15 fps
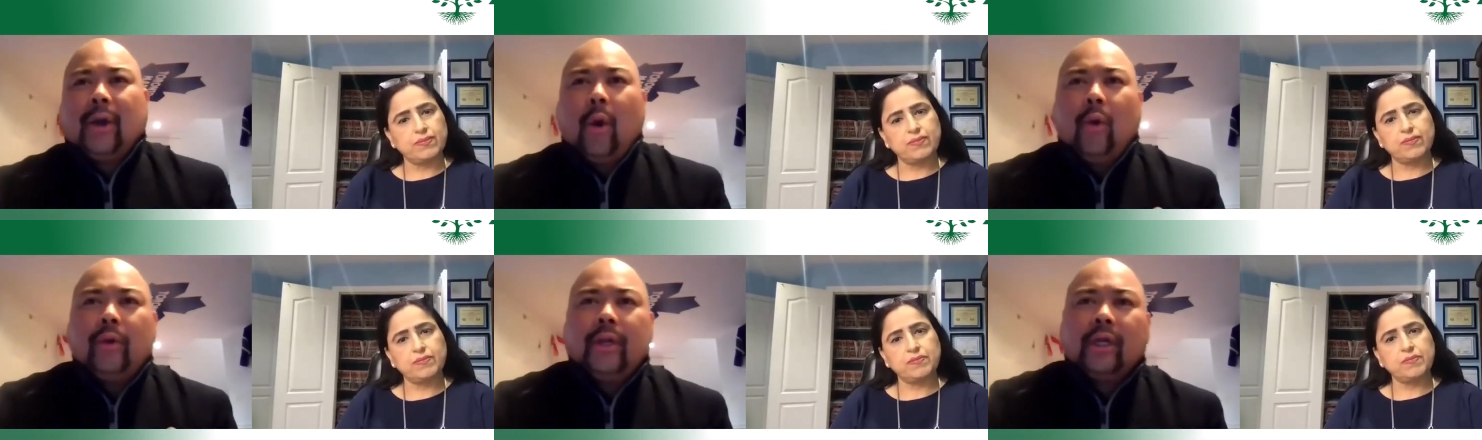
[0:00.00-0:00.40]

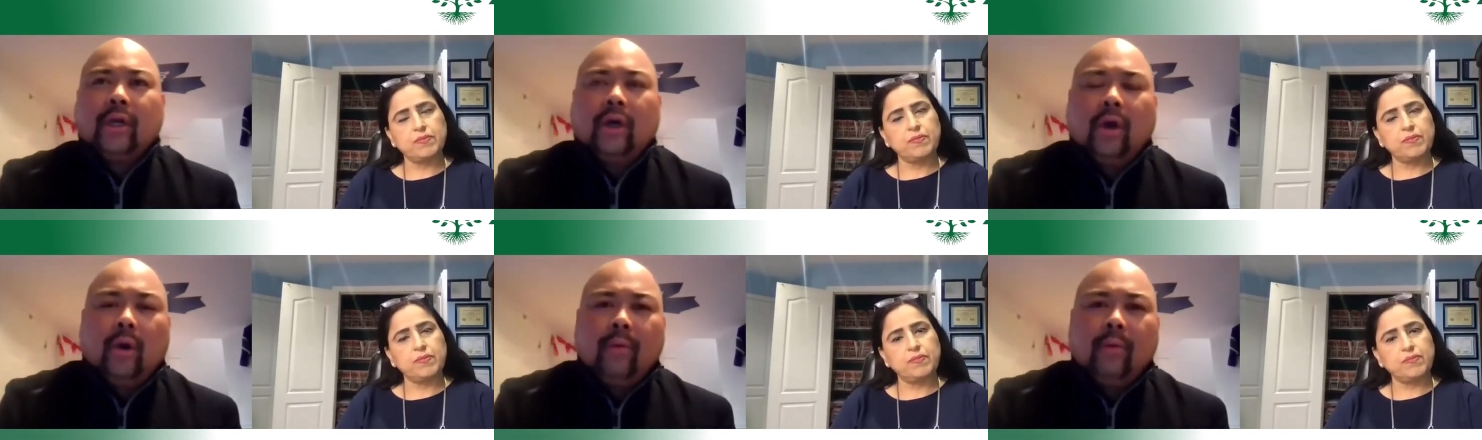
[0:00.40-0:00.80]
Speaker 1: owning a
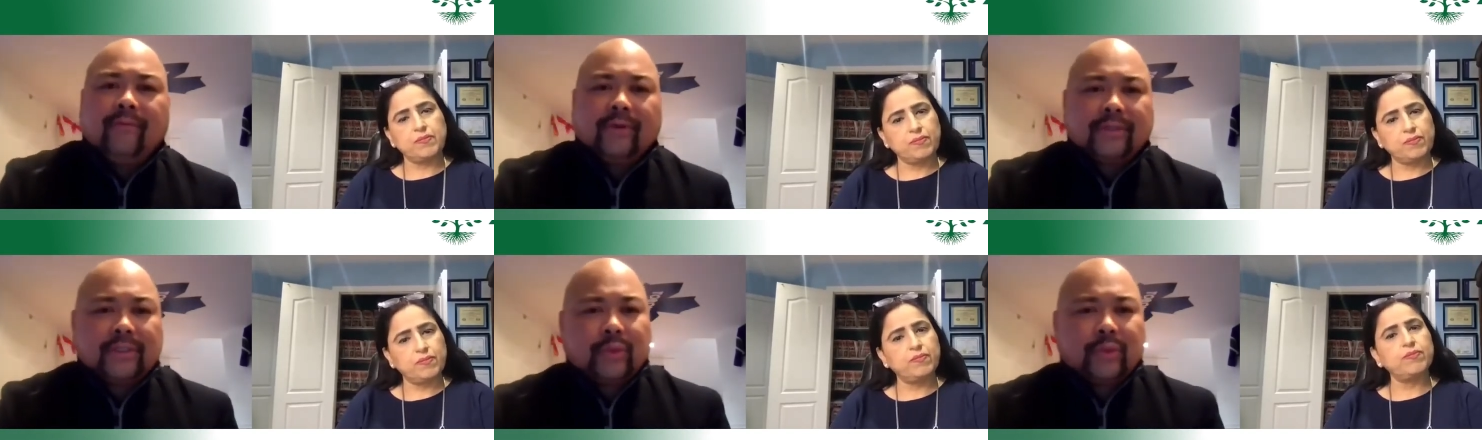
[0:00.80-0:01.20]
home
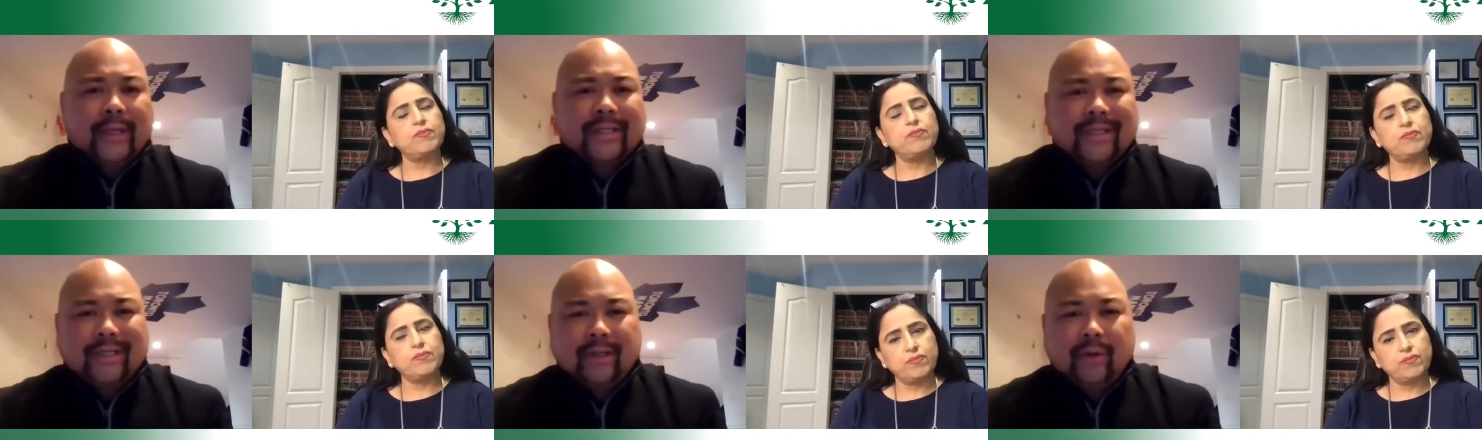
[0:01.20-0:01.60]
versus
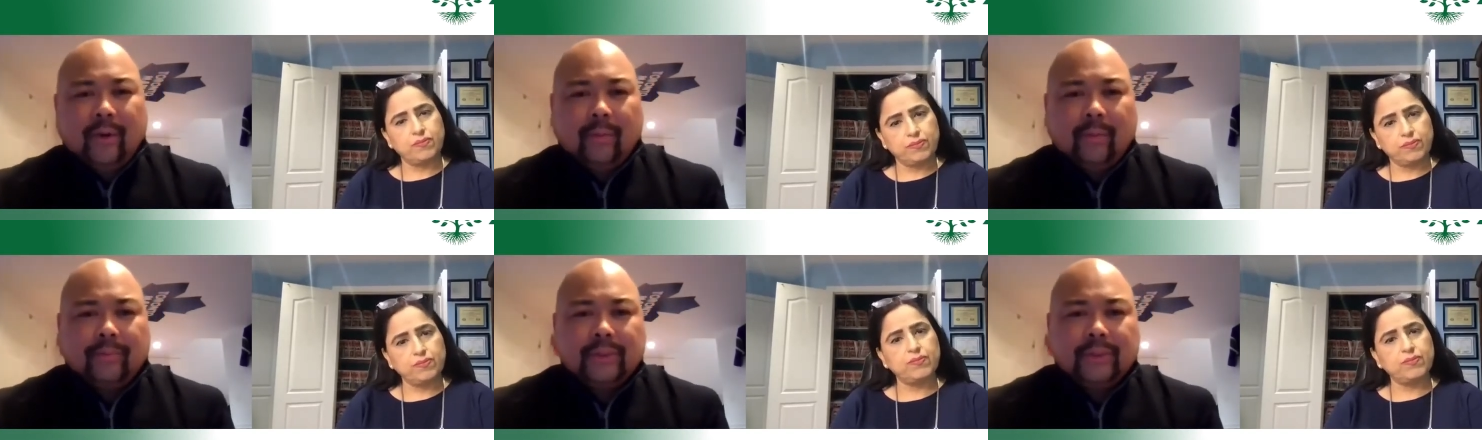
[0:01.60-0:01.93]
renting a home.